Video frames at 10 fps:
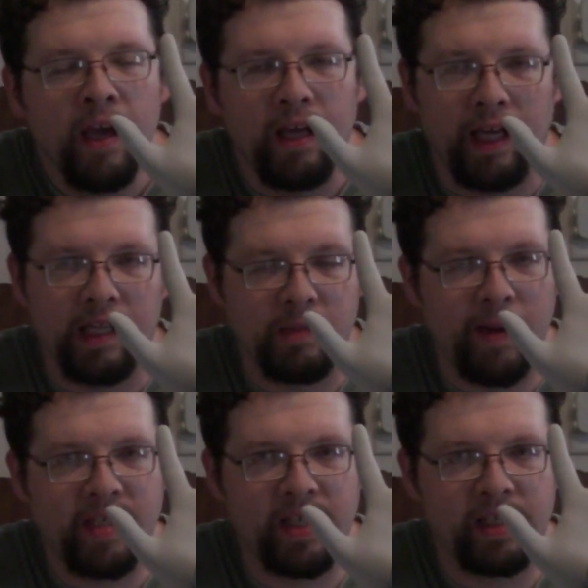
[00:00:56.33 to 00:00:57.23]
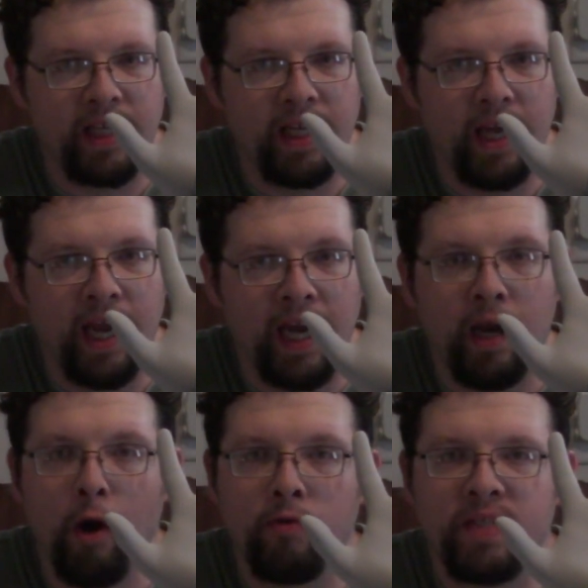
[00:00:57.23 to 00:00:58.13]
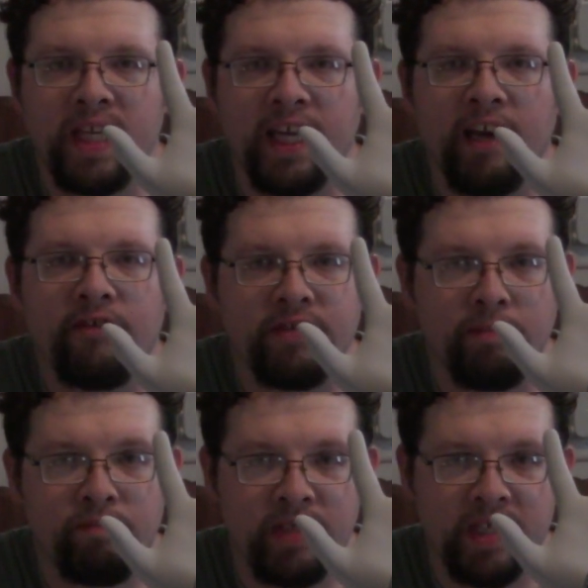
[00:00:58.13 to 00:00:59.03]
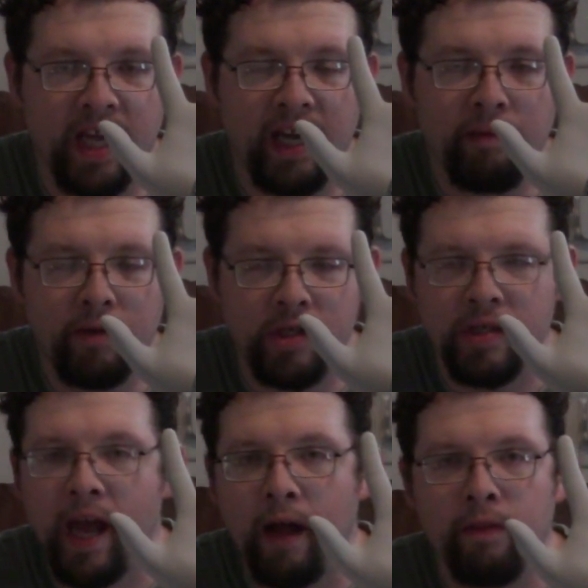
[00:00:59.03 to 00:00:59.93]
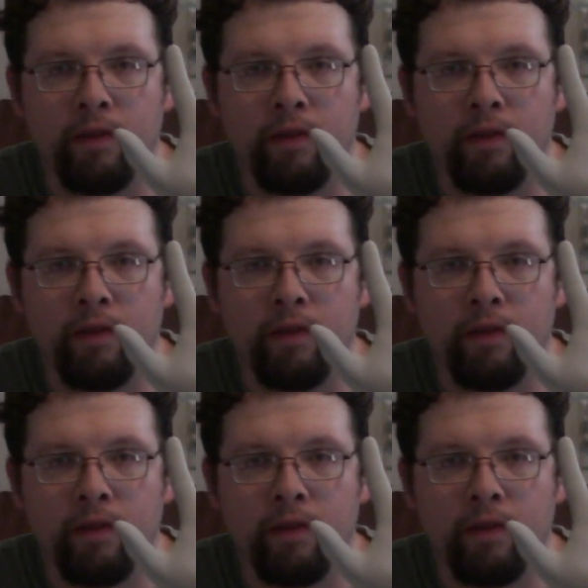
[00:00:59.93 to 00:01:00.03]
It's basically a OTF design, which is out the